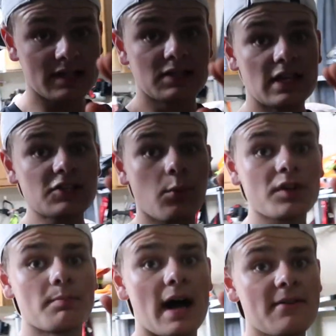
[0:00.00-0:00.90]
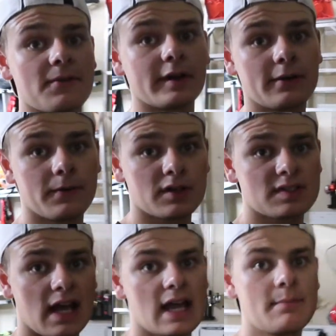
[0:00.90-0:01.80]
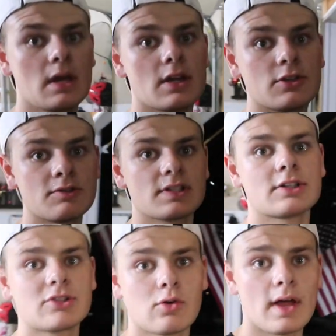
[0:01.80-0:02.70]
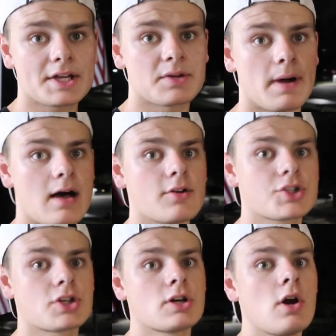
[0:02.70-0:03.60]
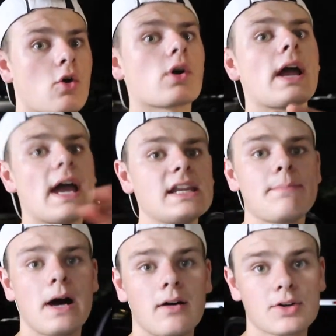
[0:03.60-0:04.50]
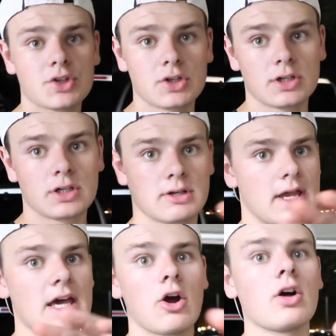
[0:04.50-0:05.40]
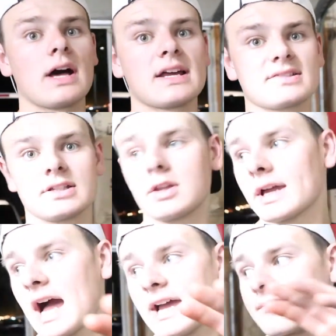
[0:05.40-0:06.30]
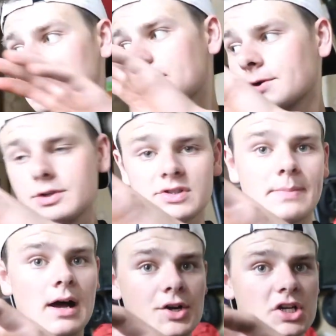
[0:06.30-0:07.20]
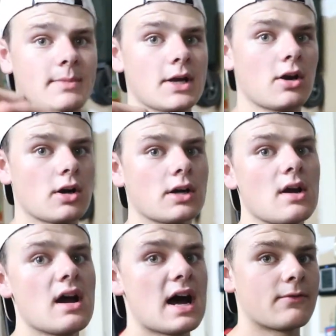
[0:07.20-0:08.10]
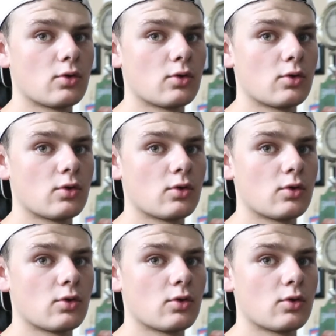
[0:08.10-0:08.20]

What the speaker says: guys, this was my very first time using a dual action polisher or any polisher at all, honestly. Like, I have never used a polisher on my car. I've